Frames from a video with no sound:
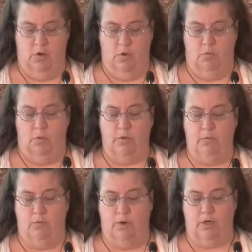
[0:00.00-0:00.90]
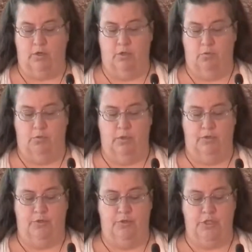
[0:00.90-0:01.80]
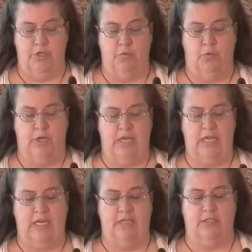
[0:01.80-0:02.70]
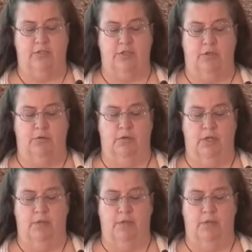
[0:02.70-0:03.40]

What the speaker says: What work we need to do